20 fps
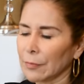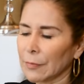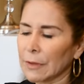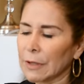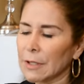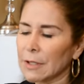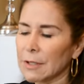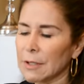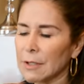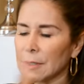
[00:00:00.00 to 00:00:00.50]

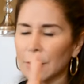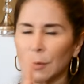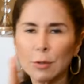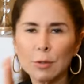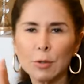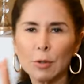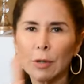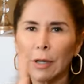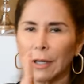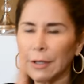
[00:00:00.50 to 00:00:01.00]
this is
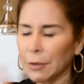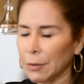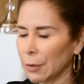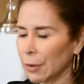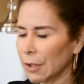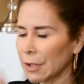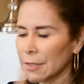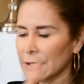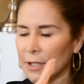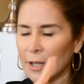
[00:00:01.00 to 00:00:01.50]
also like
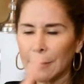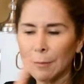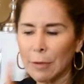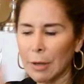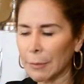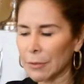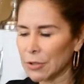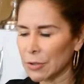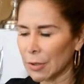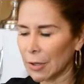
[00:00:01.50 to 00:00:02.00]
your
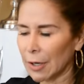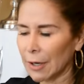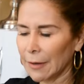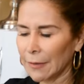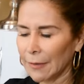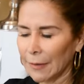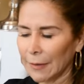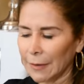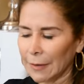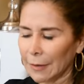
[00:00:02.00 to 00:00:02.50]
thermometer.
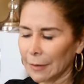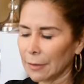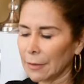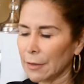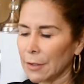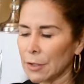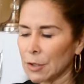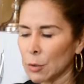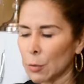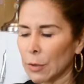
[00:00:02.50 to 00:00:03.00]

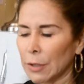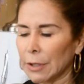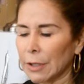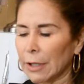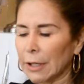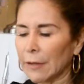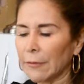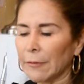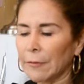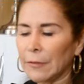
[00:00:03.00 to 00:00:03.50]
This one you
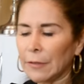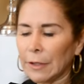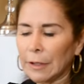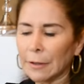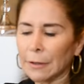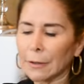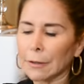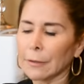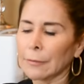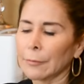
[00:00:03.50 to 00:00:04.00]
can
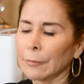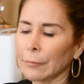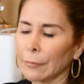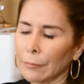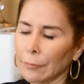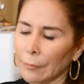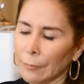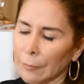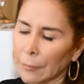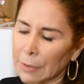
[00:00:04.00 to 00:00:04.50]
feel
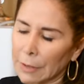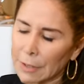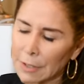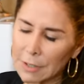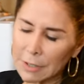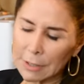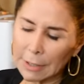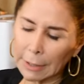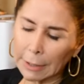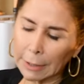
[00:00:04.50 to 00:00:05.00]
the
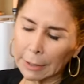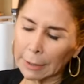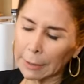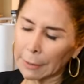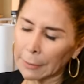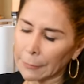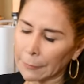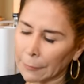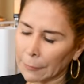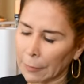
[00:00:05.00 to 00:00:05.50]

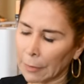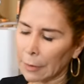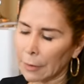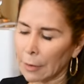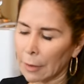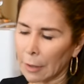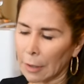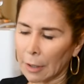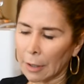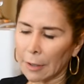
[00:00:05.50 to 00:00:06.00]
skin,
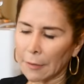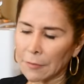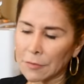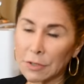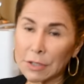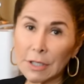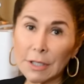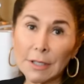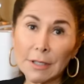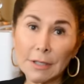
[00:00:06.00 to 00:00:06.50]
if
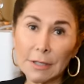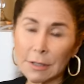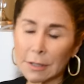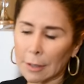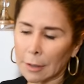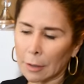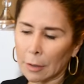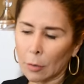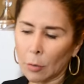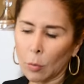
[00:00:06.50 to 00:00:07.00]
she's
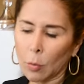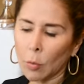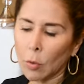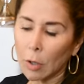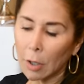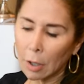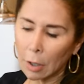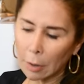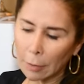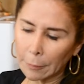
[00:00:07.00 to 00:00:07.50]

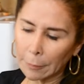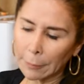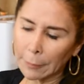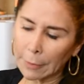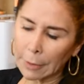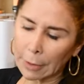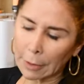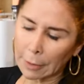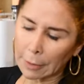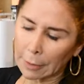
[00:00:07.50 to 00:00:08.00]
warm,
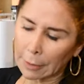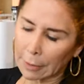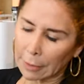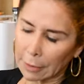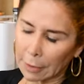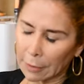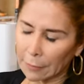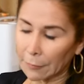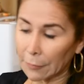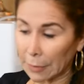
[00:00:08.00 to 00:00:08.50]

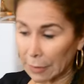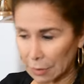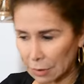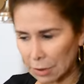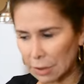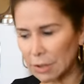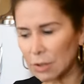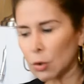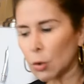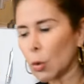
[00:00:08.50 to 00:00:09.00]
if
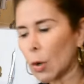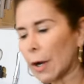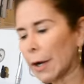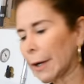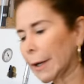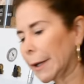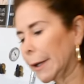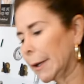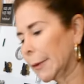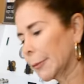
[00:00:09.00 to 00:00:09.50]
she's
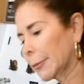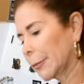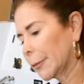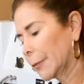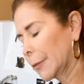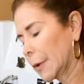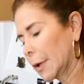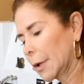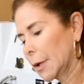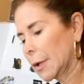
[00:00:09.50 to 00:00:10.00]
dry.
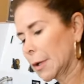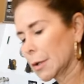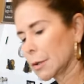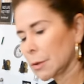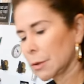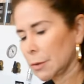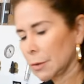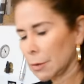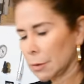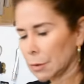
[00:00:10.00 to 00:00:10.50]

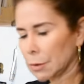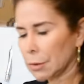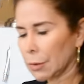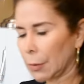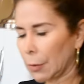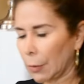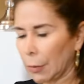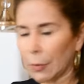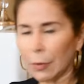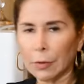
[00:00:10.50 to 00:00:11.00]

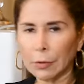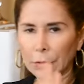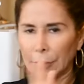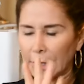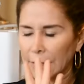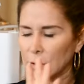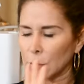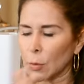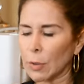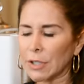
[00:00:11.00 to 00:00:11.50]
So
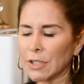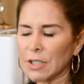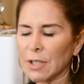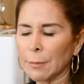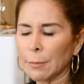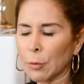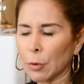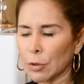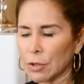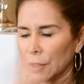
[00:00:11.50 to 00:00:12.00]
that's why it's
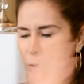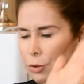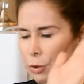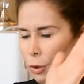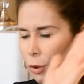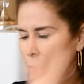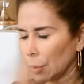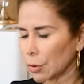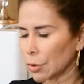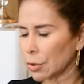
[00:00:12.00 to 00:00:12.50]
important to
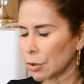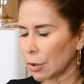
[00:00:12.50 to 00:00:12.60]
use